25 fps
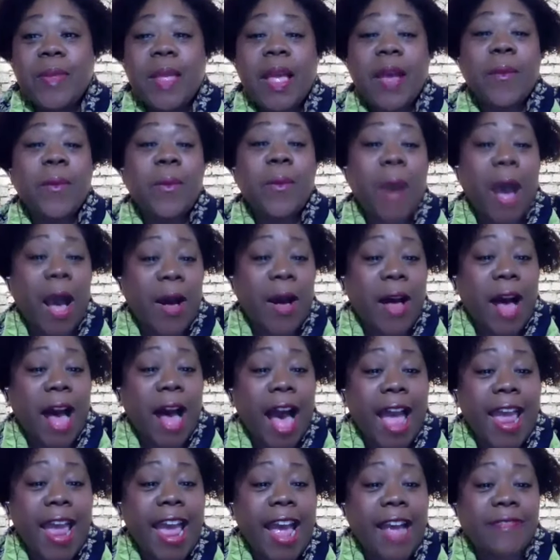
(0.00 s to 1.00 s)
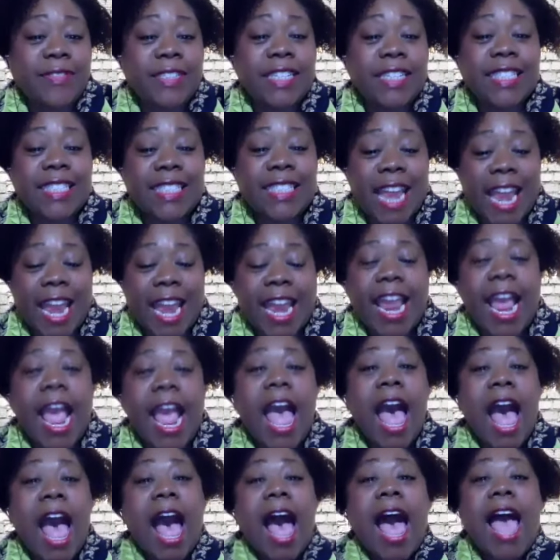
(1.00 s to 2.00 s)
Well, I have to say,
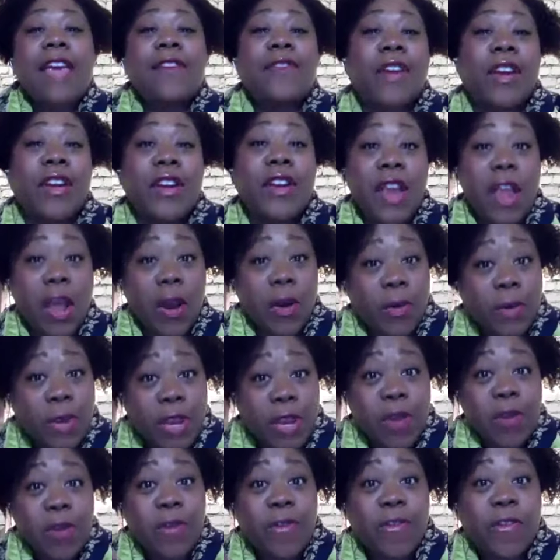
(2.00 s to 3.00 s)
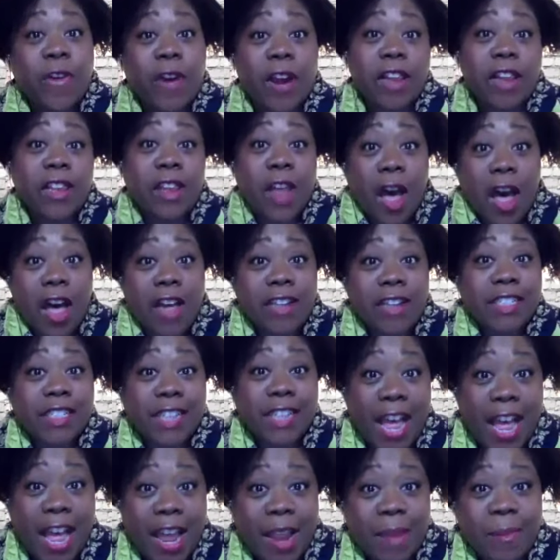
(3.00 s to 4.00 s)
I've known you for a long
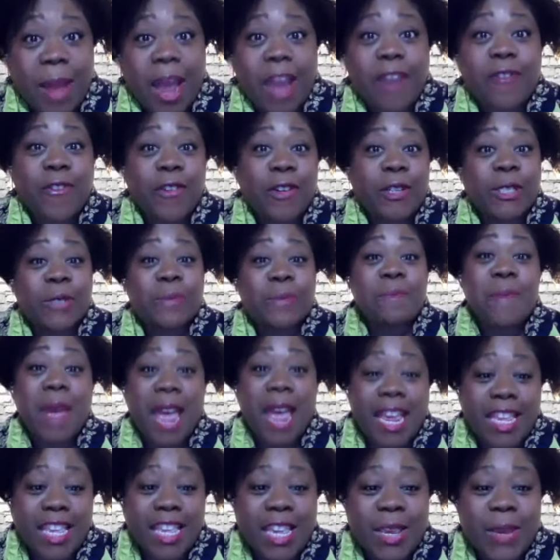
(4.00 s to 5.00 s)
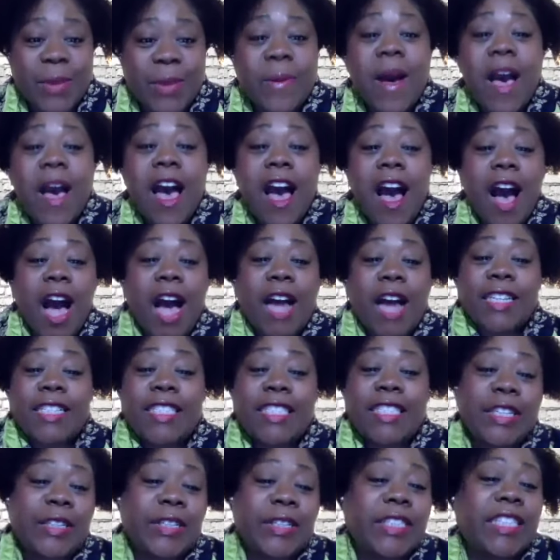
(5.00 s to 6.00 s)
time. I first met you on a
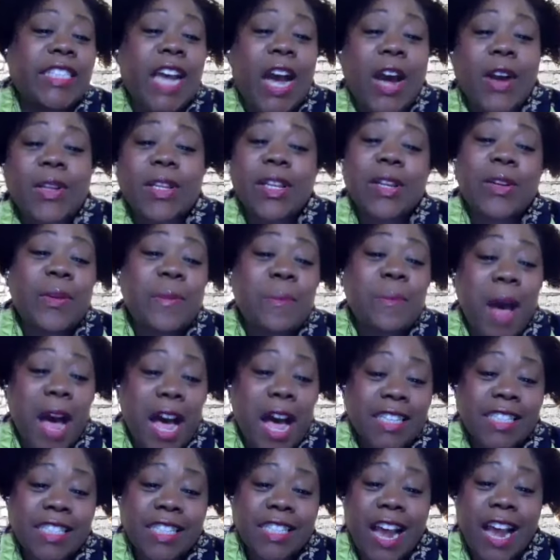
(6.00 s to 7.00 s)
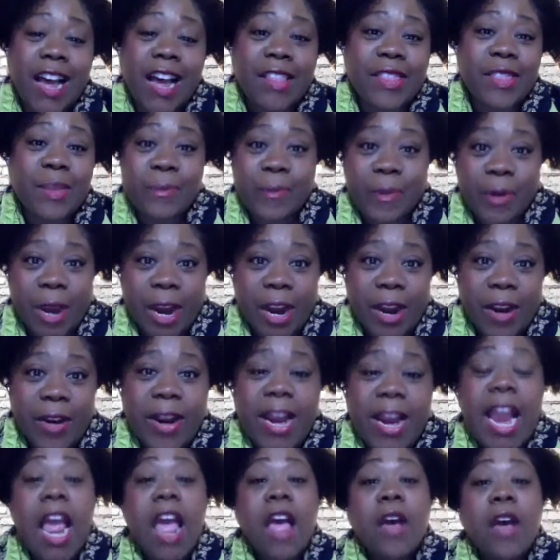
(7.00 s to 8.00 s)
series called Little Mosque on the
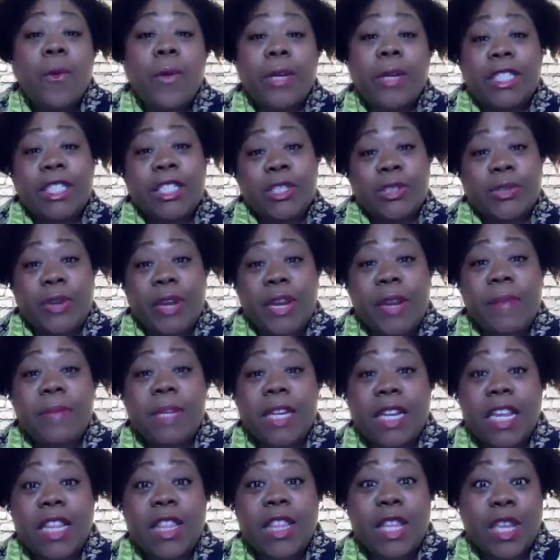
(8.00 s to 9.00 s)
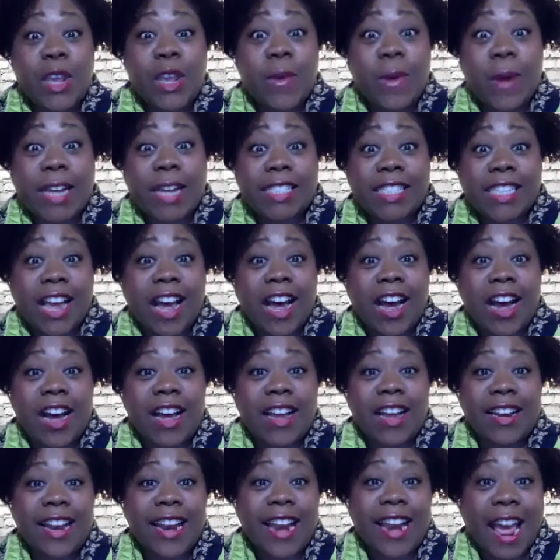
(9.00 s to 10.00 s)
Prairie, which streamed in the US
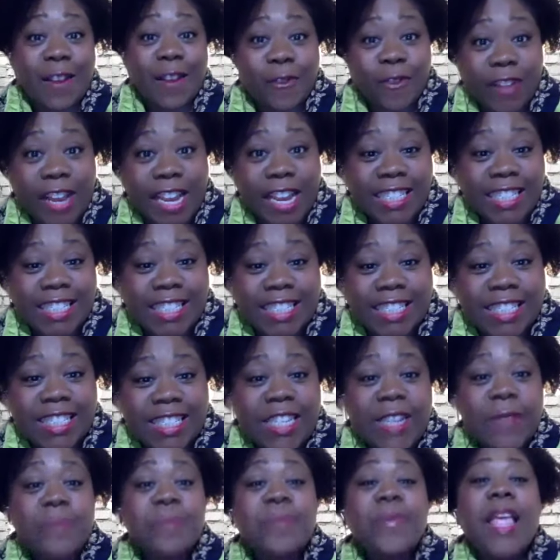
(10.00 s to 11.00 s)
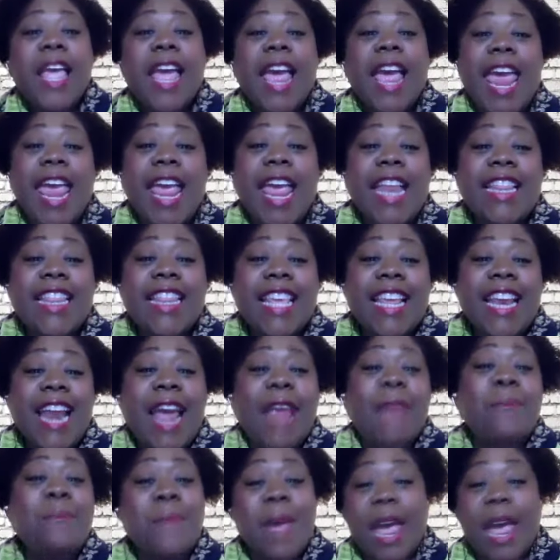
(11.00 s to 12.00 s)
on Netflix. And then
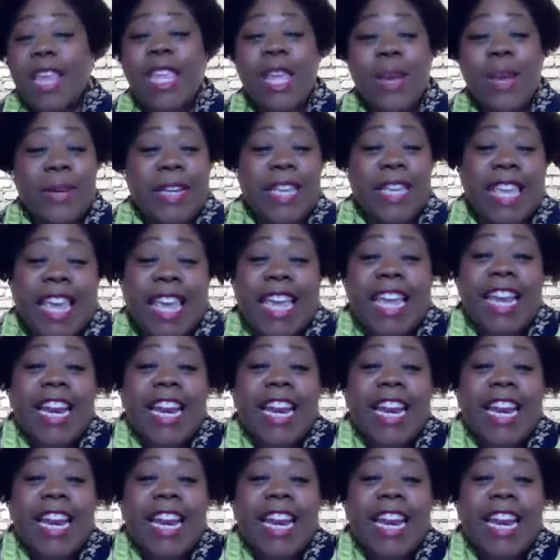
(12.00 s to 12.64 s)
I met you again.